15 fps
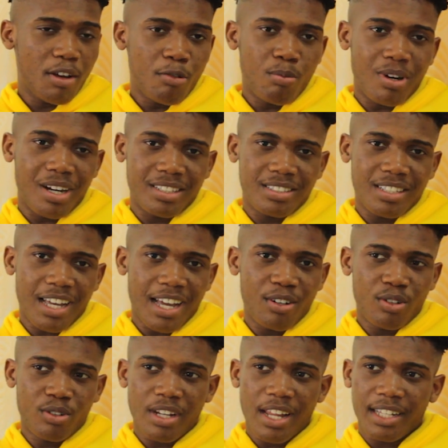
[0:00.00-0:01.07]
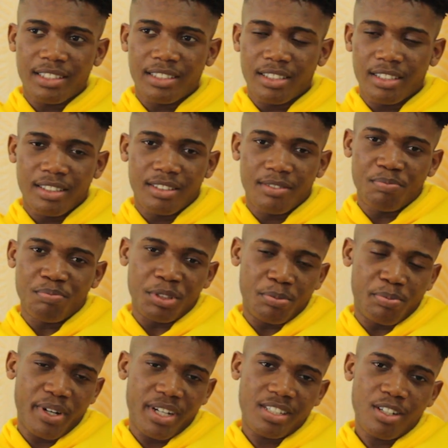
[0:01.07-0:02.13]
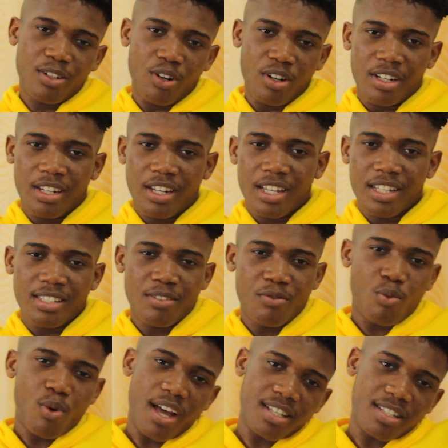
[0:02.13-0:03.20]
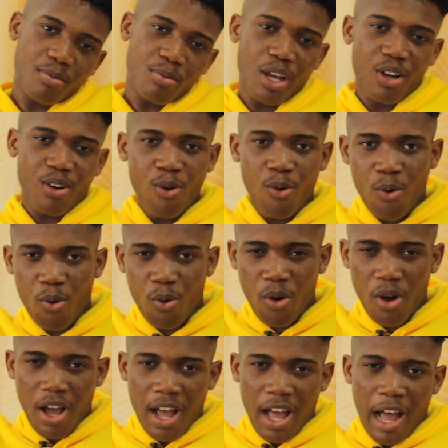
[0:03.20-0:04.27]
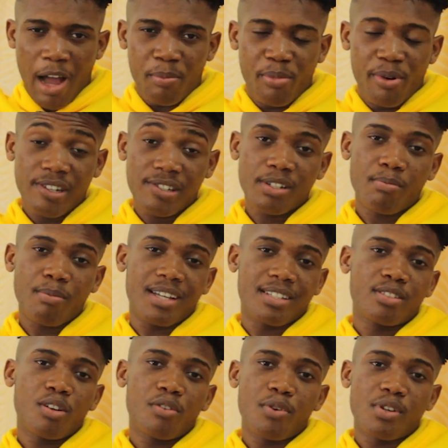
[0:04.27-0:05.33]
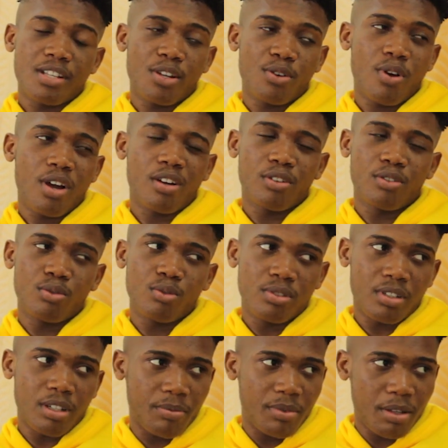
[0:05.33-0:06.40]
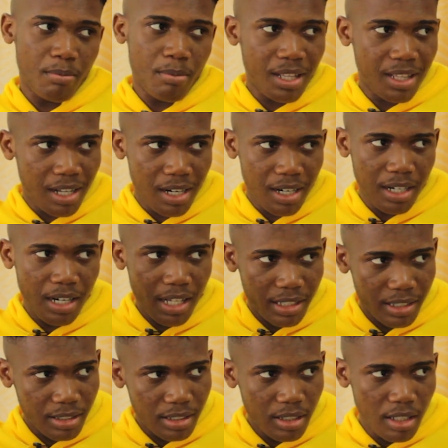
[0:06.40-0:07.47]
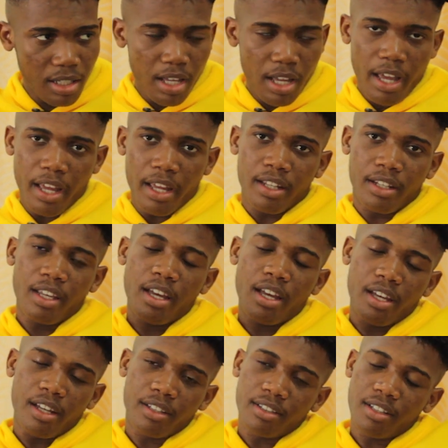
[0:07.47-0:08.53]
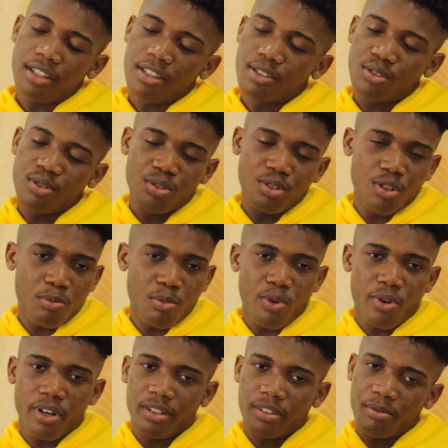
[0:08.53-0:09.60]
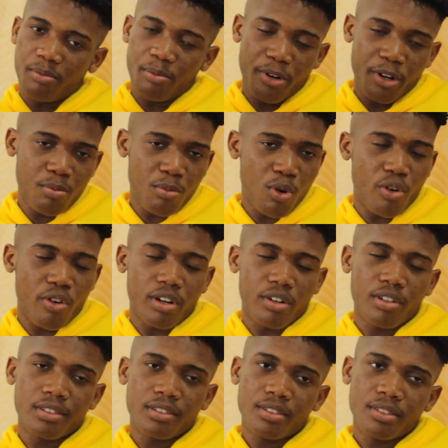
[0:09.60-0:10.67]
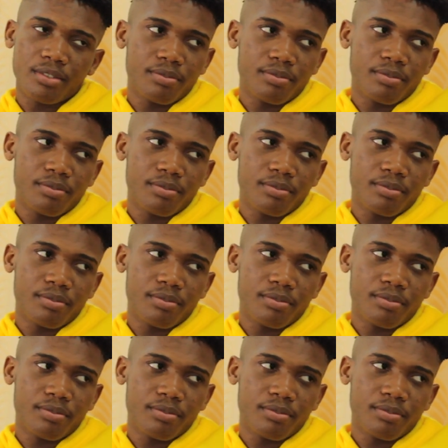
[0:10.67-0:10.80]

But I don't like to be pressured on a negative wise. I'm like, oh, I'm pressuring myself because I know I can do something better than that. And yeah, hit the studio more and break more records.